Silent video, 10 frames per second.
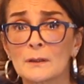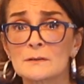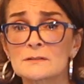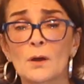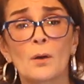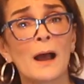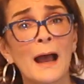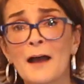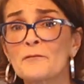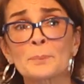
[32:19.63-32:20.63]
So
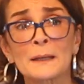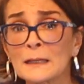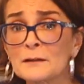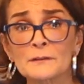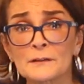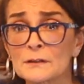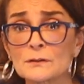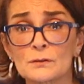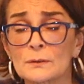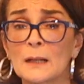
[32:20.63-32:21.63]
I have plenty of living
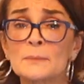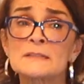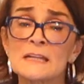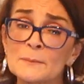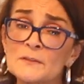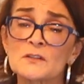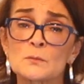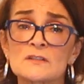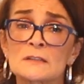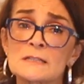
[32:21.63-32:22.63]
to do, and I'll be damned if
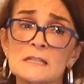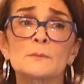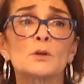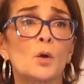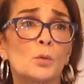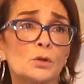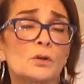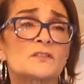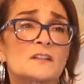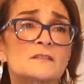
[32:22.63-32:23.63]
someone's going to tell me, oh, well,
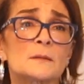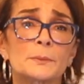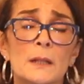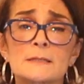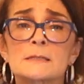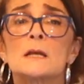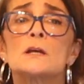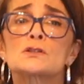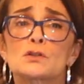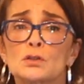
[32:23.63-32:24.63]
you're 60 plus,
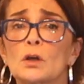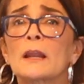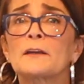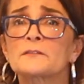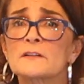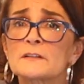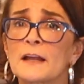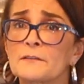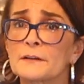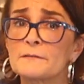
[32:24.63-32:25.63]
so your life doesn't
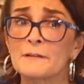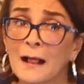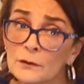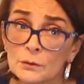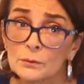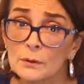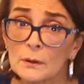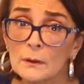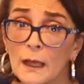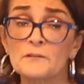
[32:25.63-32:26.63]
have any value.
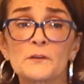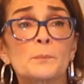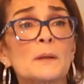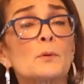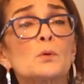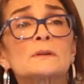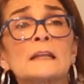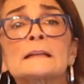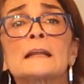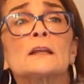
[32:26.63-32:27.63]
And for the people who
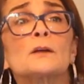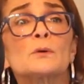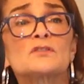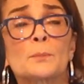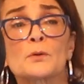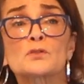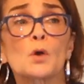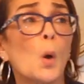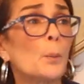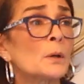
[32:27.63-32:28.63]
think that we're supposed
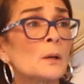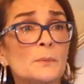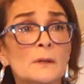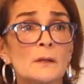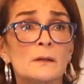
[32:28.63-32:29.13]
to open up